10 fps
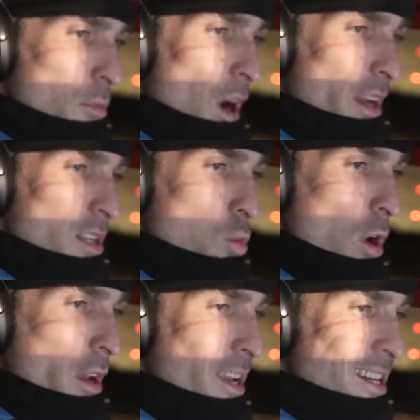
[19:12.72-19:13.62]
minus
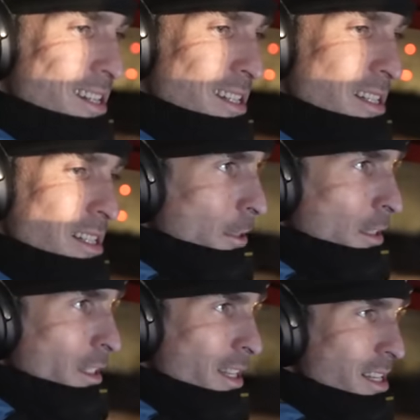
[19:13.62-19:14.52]
one.
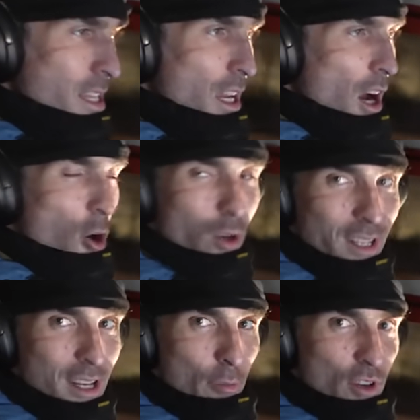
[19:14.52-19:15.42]
This is the
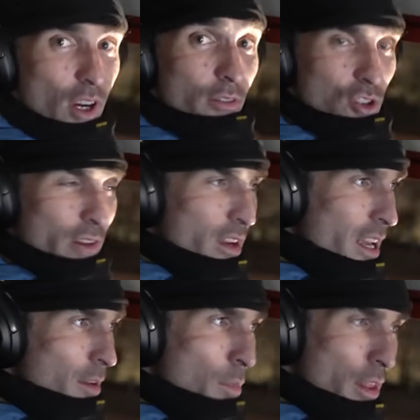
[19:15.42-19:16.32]
coldest temperature I've driven
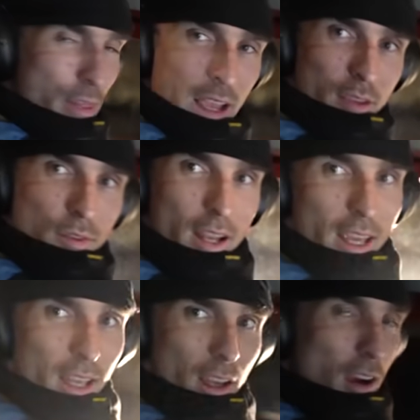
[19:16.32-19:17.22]
in, but
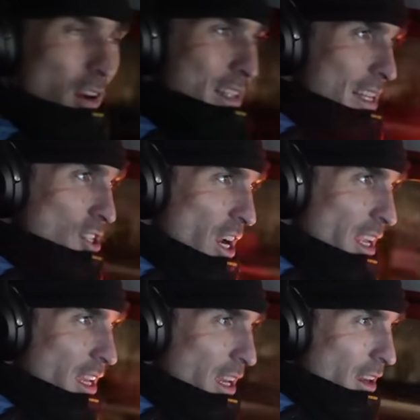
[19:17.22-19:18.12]
thankfully, Arctic
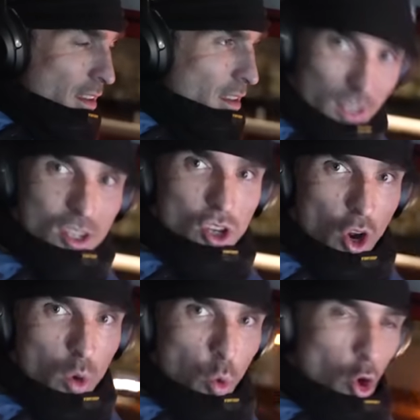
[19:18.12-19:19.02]
jacket,
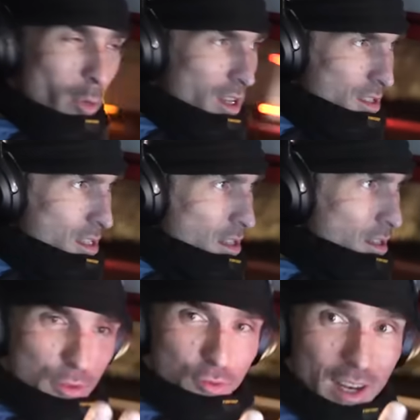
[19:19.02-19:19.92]
sock warmers,
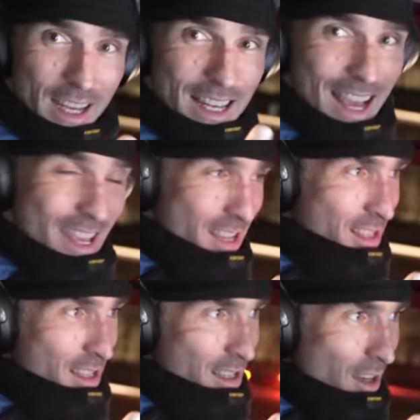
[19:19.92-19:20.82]
three
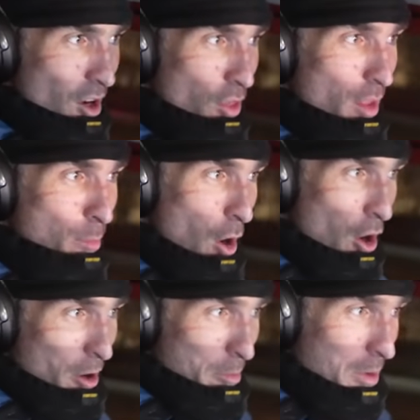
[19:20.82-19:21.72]
layers on the
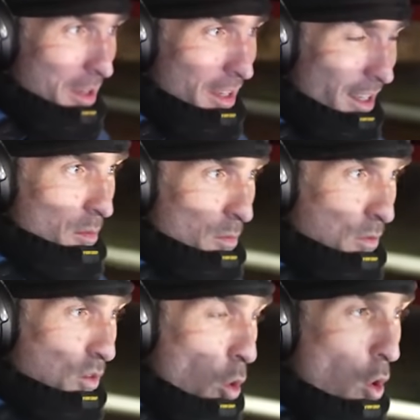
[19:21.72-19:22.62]
bottom,
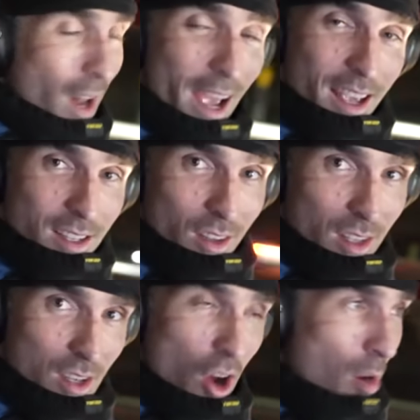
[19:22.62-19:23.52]
four layers on the
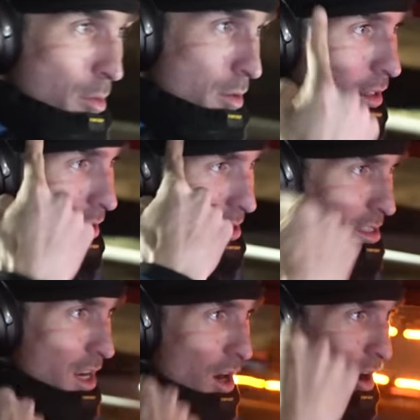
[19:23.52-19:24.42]
top,
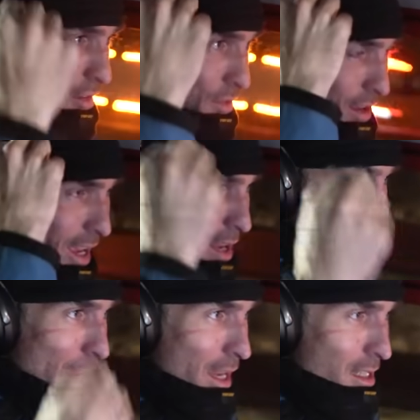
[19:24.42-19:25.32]
scarf,
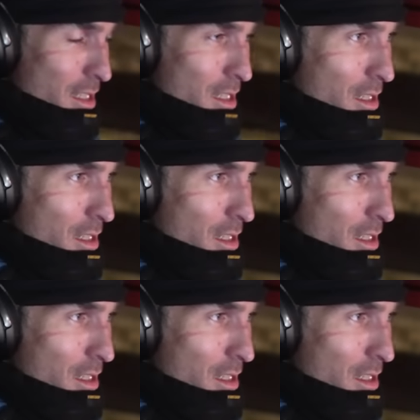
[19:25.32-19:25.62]
headband,